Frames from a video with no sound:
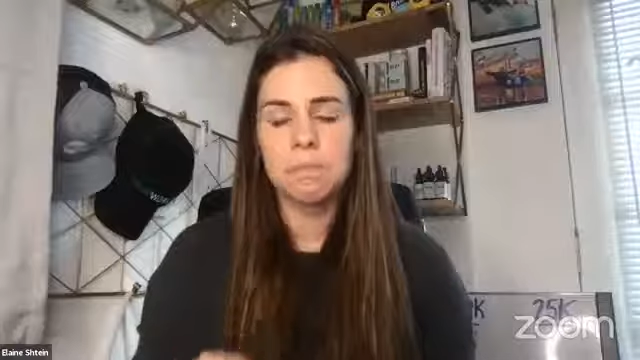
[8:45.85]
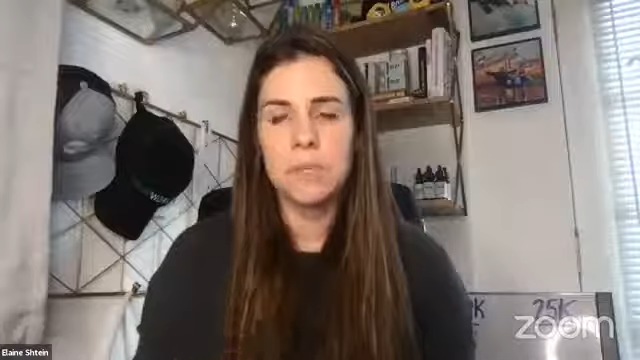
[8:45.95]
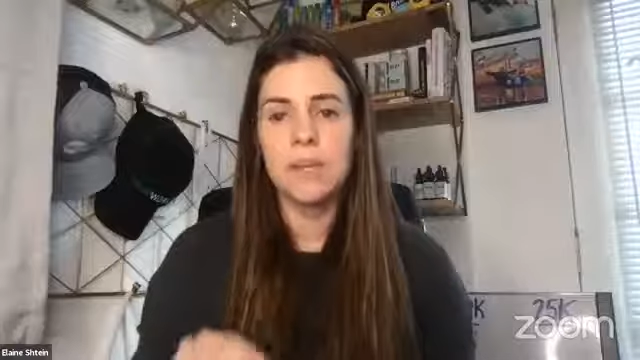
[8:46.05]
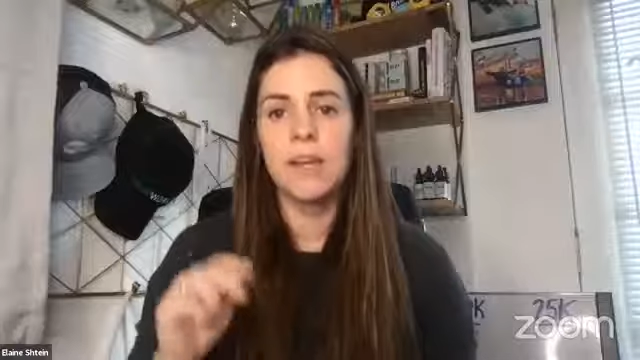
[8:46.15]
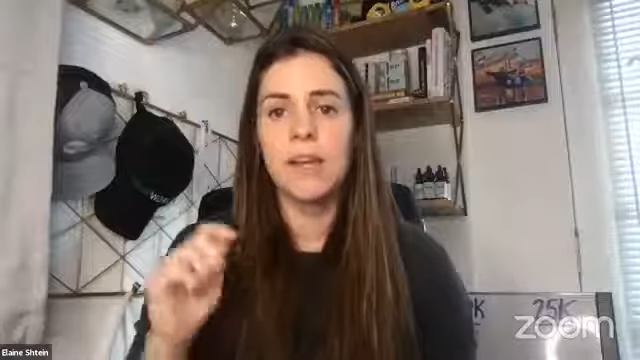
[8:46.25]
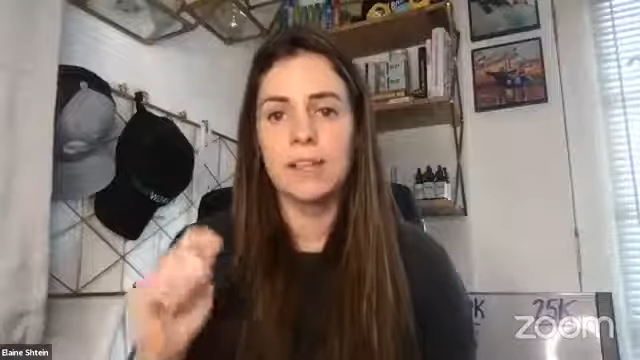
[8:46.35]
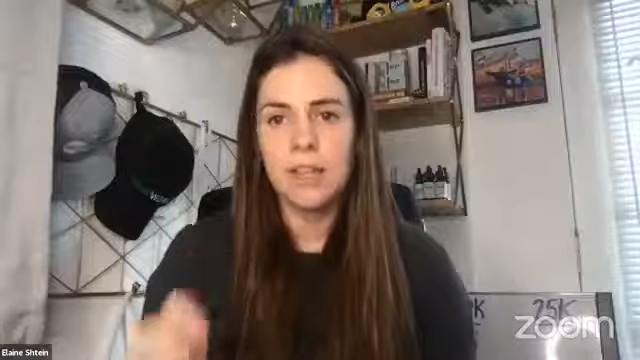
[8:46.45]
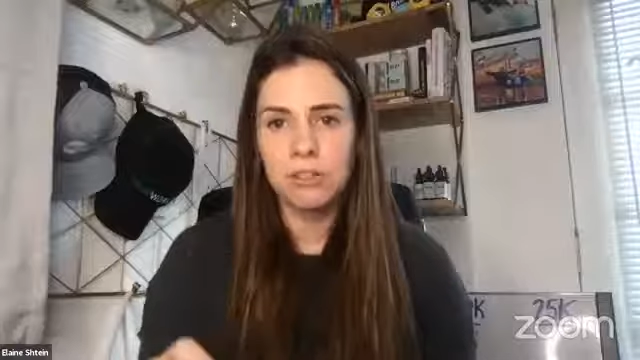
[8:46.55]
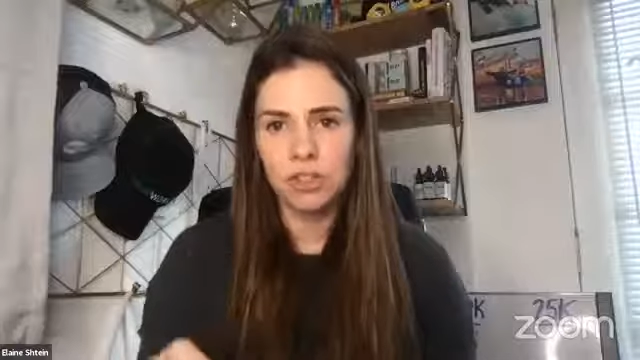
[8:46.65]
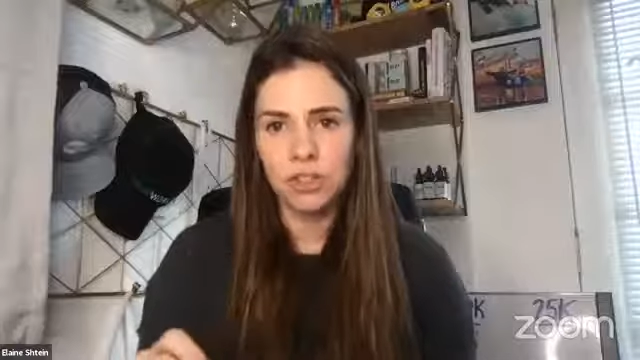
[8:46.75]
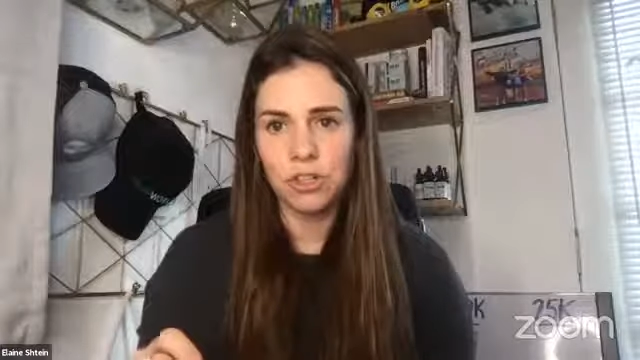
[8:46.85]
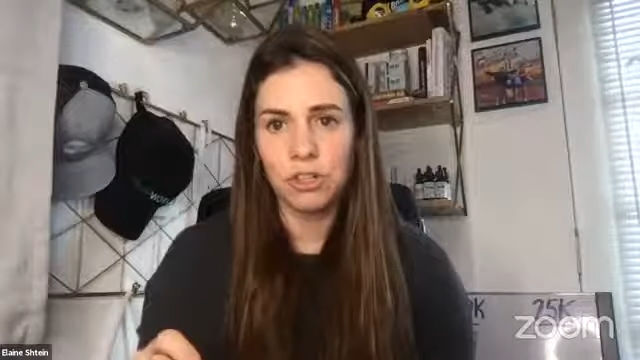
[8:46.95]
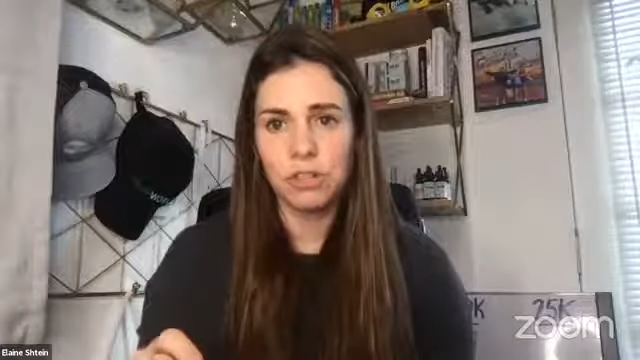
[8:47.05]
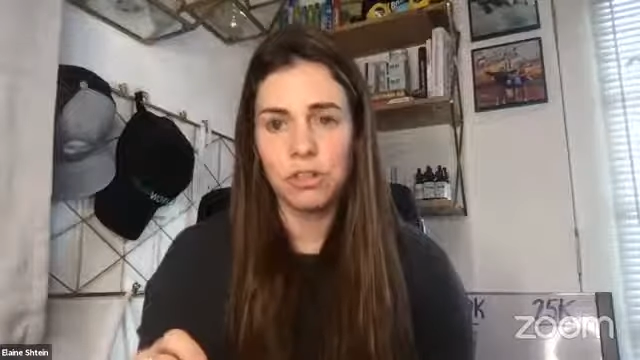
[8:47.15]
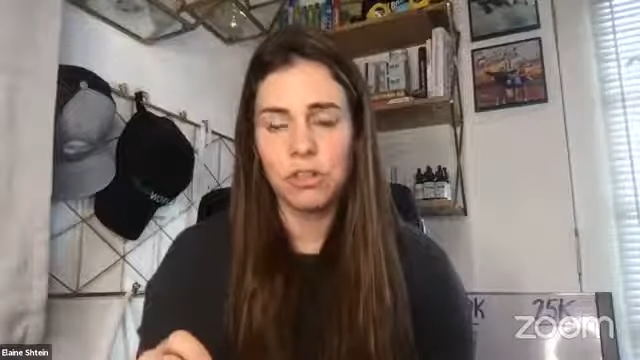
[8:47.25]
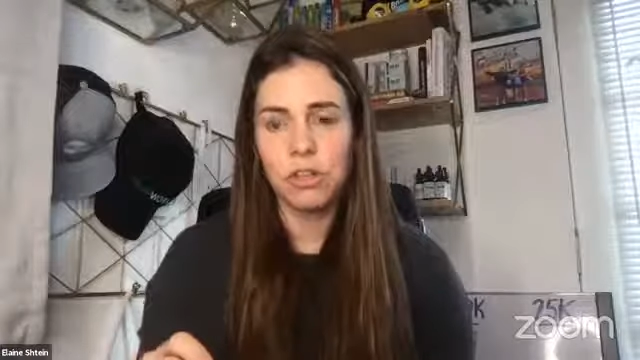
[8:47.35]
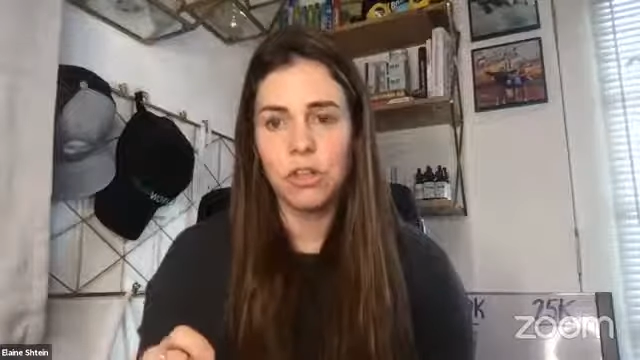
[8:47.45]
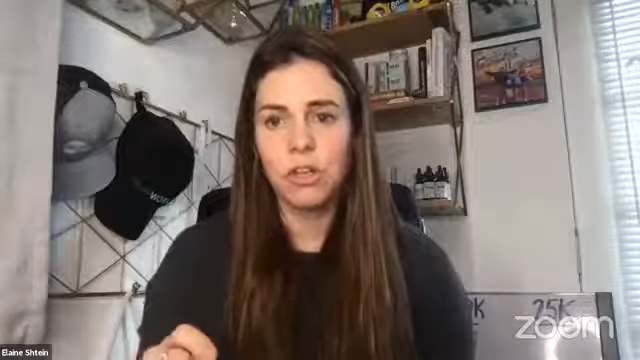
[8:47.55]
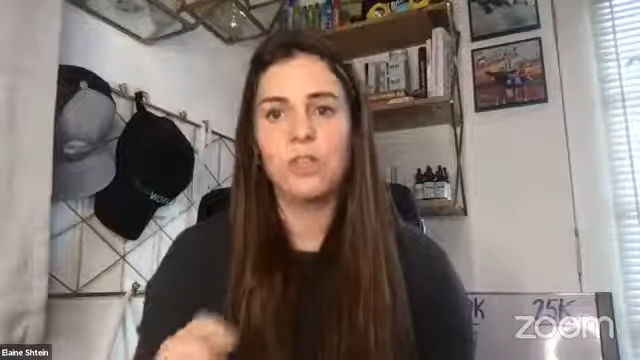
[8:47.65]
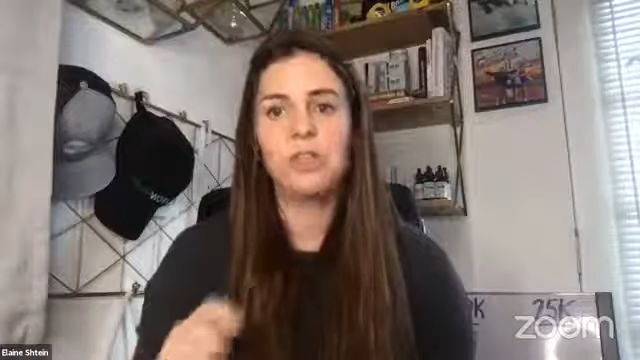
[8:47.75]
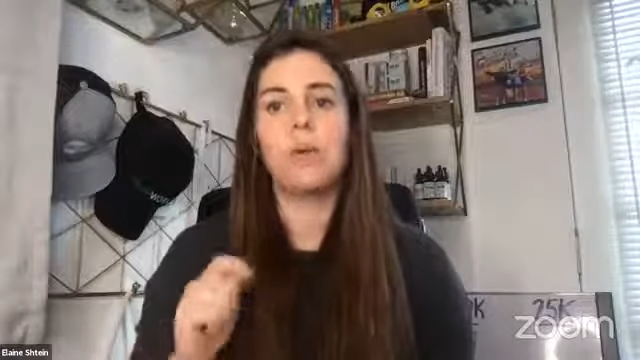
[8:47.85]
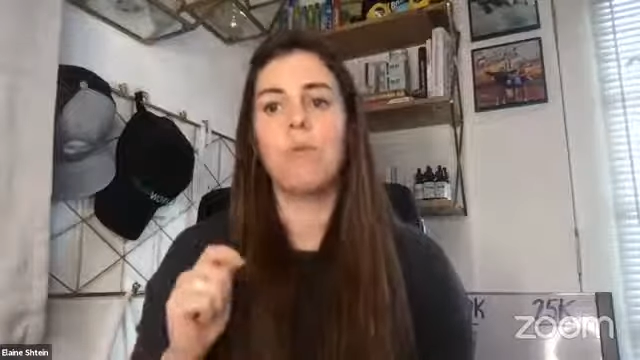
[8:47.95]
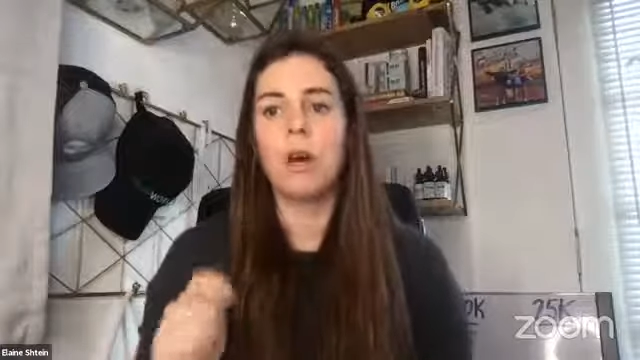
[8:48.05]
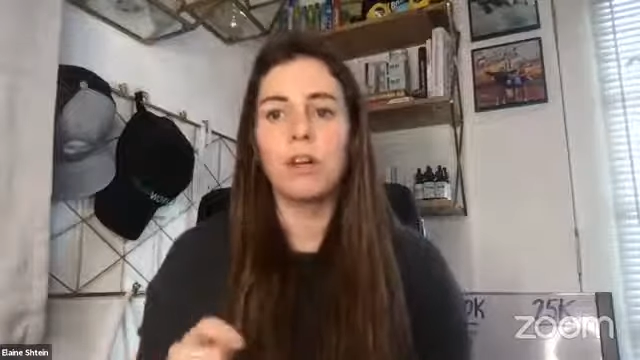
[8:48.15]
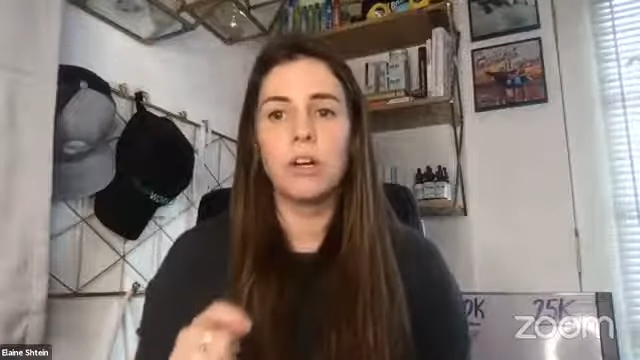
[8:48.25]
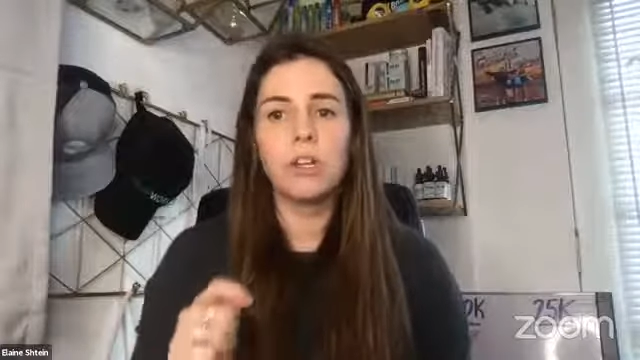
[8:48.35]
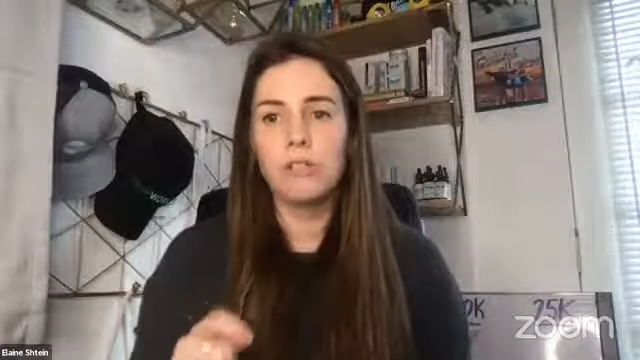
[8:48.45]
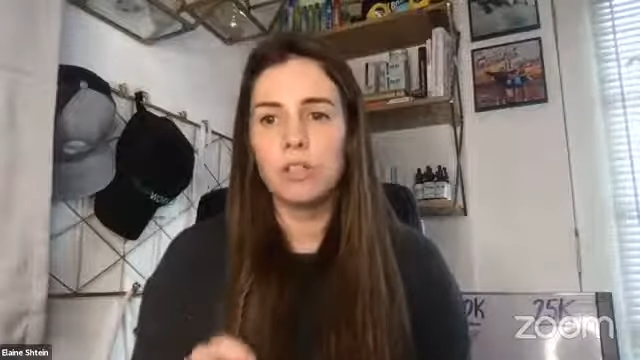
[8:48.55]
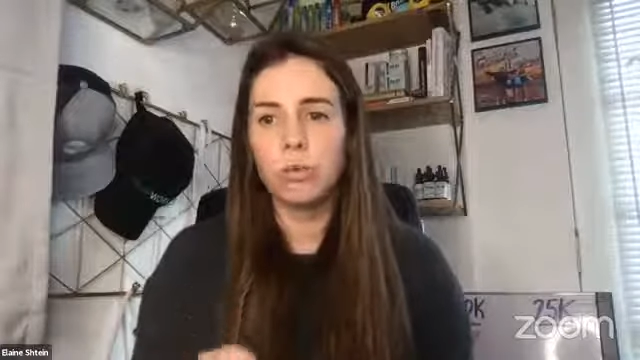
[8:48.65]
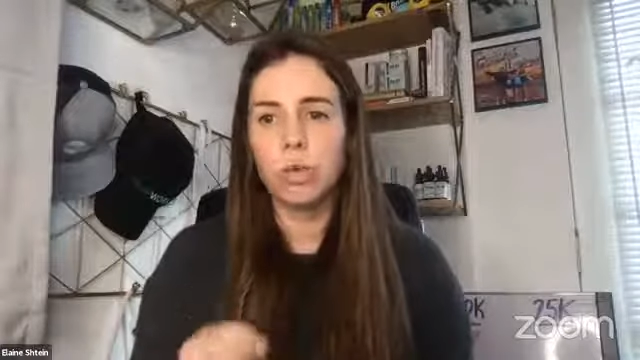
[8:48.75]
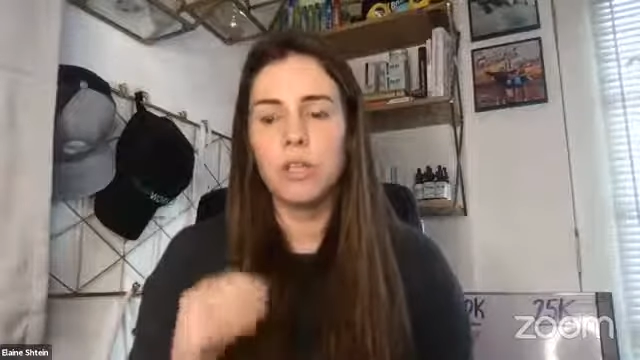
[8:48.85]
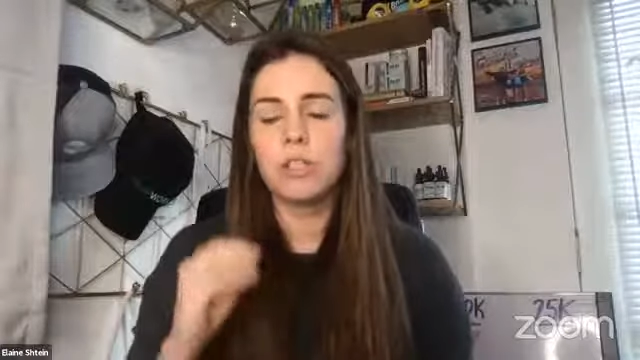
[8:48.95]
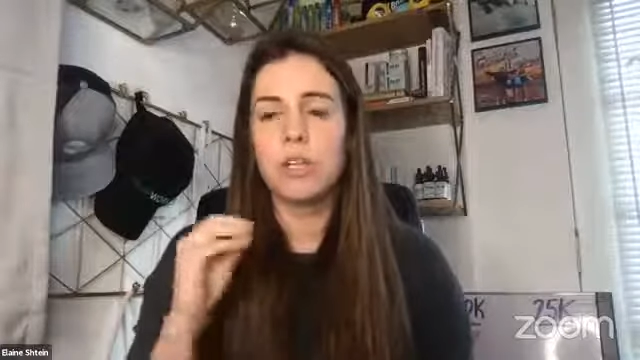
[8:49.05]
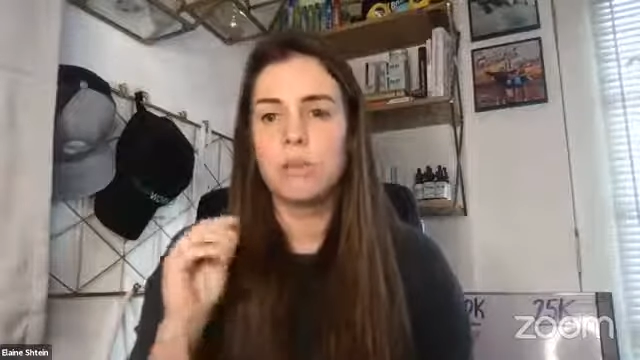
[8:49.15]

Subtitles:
be intentional. So what are you doing to